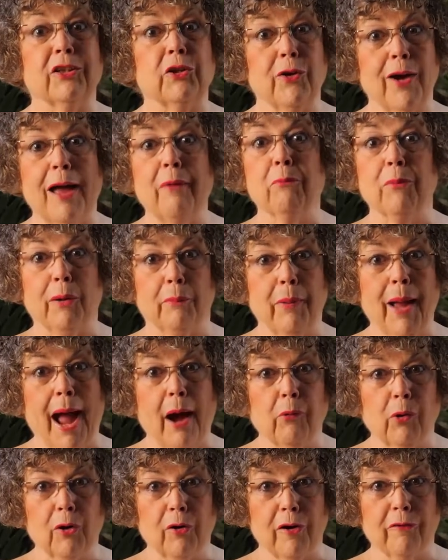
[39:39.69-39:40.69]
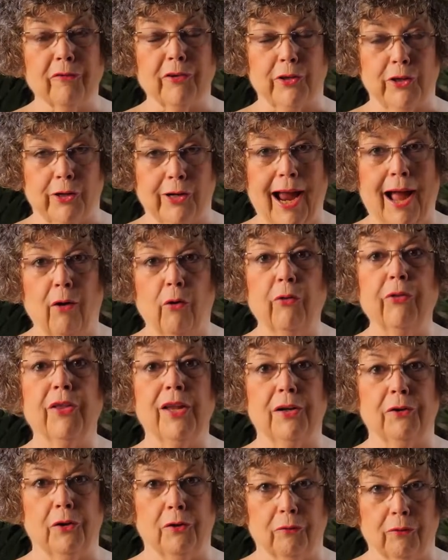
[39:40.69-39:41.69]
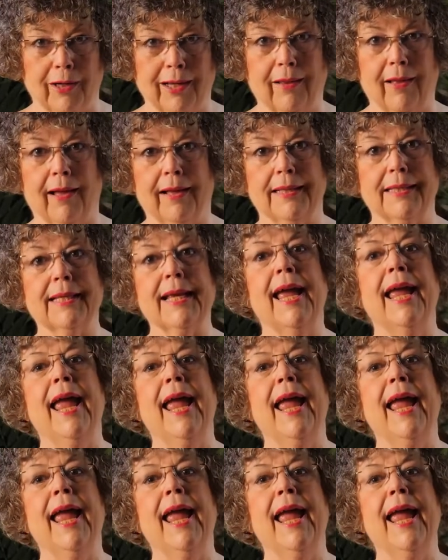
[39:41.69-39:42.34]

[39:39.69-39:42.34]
You have more power over your health than you realize.